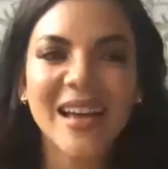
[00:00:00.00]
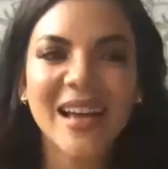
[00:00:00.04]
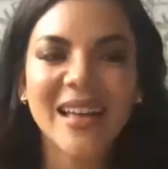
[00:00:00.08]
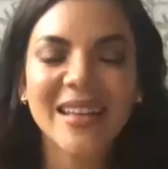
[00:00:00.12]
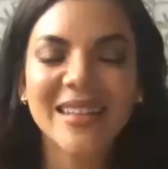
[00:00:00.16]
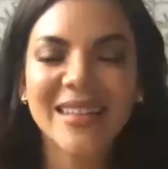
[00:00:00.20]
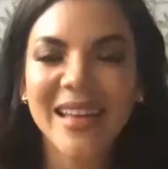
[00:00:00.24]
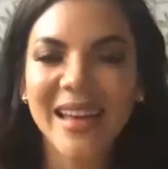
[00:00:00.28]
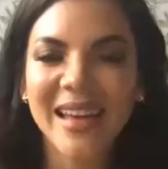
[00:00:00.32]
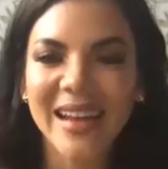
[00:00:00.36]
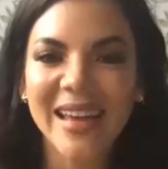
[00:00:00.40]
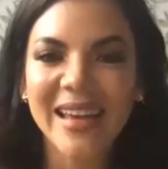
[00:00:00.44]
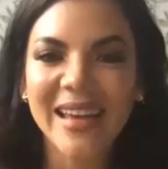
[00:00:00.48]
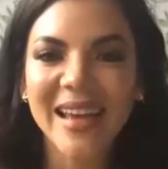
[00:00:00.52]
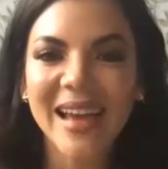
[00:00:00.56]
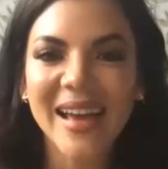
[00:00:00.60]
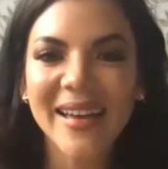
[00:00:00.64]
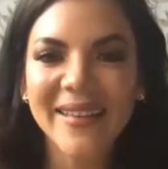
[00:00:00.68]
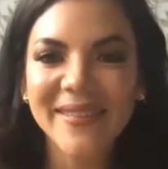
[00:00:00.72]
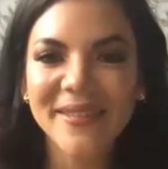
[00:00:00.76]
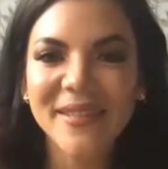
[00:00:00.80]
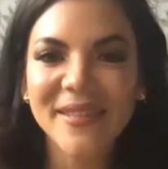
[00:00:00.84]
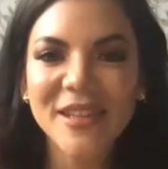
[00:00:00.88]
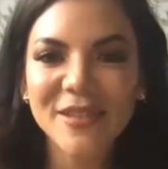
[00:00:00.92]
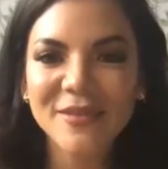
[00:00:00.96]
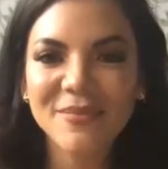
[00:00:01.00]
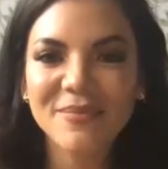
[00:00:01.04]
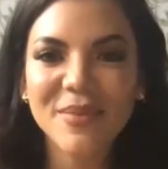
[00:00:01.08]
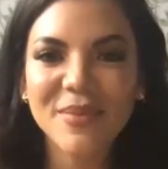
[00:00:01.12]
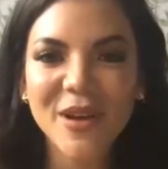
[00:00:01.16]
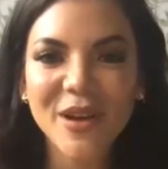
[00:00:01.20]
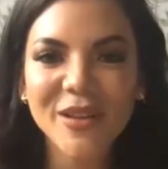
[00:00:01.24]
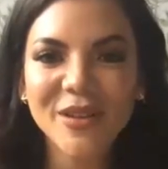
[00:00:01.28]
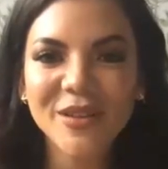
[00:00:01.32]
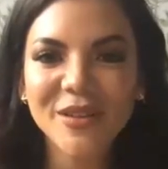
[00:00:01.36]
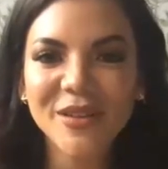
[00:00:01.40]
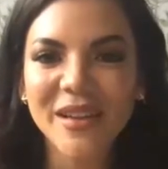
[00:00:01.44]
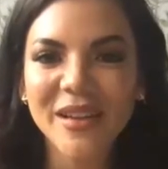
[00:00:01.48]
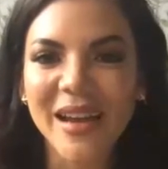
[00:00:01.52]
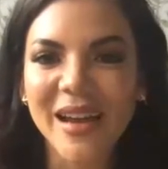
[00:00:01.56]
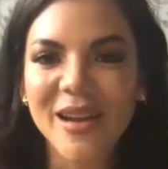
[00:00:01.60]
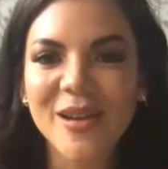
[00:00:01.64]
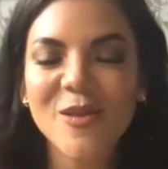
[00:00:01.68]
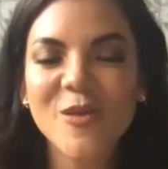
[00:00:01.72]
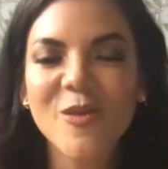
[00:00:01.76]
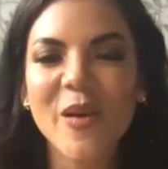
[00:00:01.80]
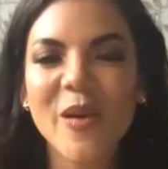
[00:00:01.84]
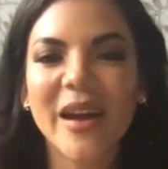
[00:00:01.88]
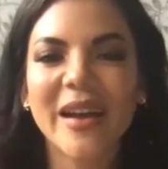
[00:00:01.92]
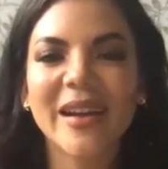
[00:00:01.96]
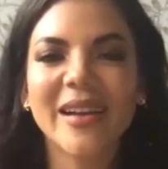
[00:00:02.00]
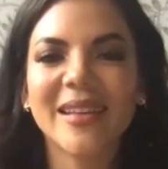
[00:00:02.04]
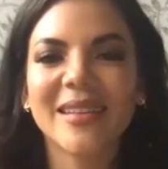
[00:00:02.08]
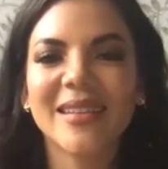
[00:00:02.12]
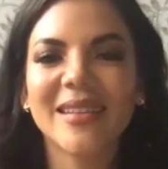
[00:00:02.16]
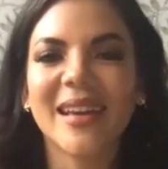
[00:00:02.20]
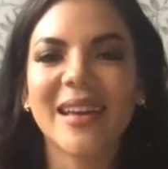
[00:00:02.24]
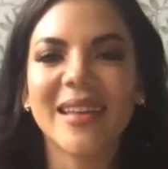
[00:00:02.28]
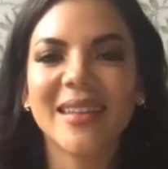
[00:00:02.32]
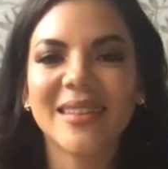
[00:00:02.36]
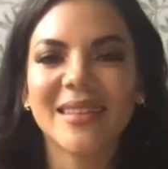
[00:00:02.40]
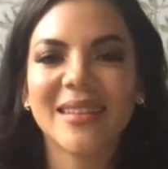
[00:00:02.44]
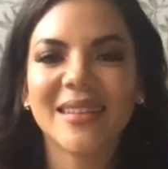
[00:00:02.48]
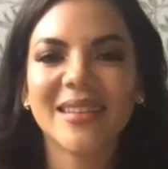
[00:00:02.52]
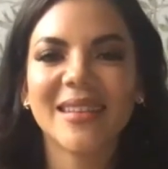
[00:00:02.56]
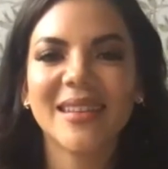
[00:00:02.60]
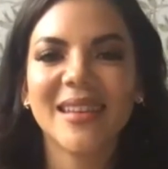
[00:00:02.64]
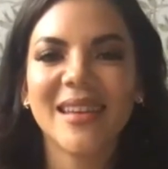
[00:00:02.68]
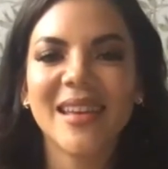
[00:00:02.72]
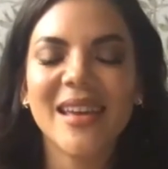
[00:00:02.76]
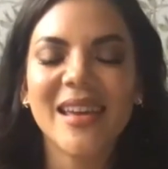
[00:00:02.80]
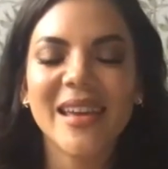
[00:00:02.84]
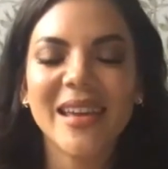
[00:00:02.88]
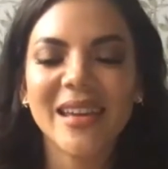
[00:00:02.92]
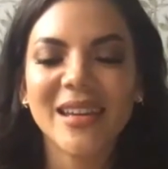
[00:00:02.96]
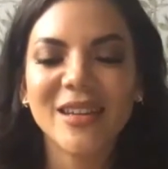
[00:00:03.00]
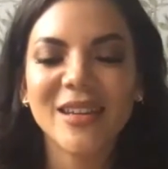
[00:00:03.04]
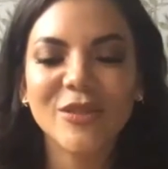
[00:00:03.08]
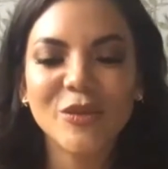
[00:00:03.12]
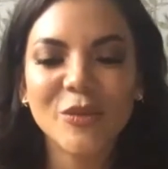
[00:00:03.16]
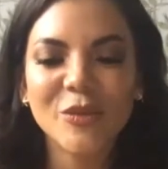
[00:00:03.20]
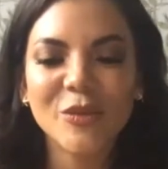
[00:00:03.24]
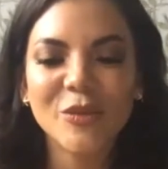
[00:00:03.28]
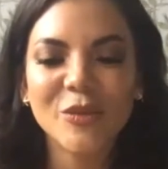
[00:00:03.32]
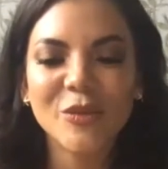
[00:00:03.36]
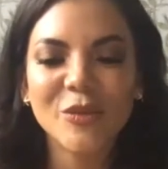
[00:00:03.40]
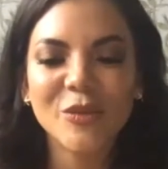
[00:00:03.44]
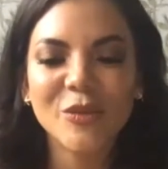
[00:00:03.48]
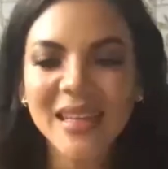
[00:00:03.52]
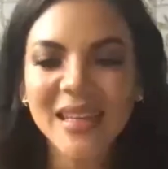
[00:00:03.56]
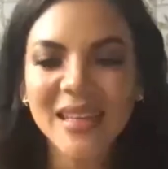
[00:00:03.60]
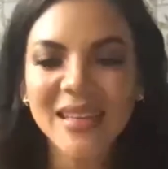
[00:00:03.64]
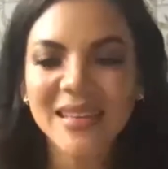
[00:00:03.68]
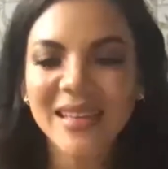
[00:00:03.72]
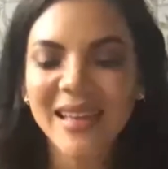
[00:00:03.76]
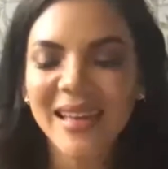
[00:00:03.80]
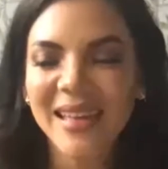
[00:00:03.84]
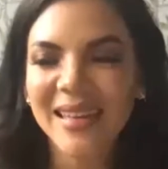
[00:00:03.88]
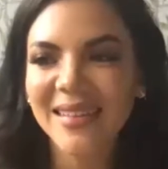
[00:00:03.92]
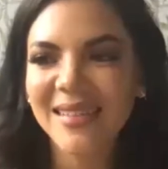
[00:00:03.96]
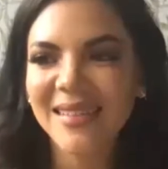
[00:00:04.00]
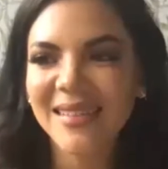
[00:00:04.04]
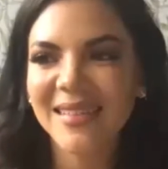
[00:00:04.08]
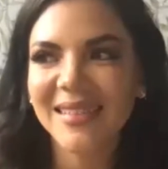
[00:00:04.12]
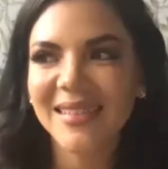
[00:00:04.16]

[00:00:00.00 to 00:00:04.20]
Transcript: that I have this product, I wanted that. And to me, that's